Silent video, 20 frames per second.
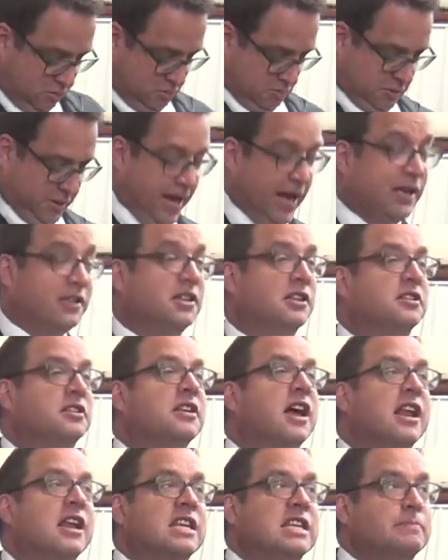Oh, thanks.
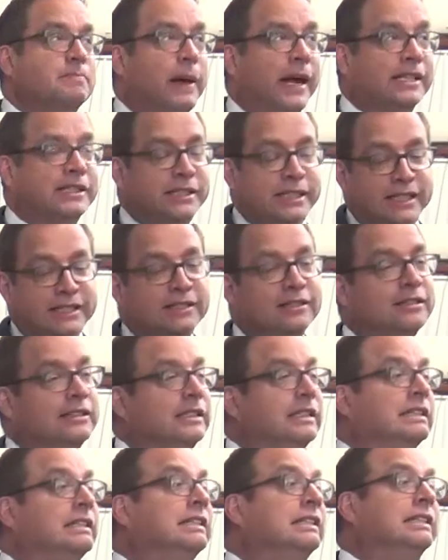It's kind of spacey.
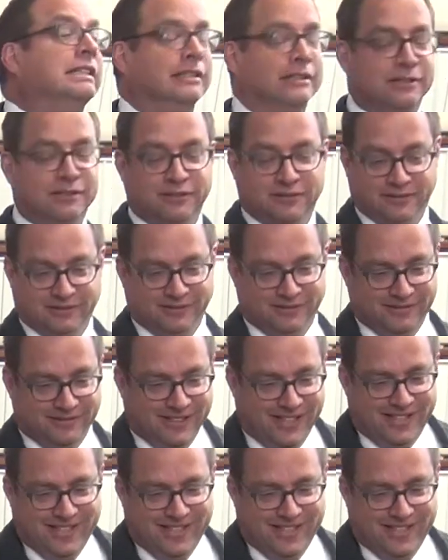That's awesome.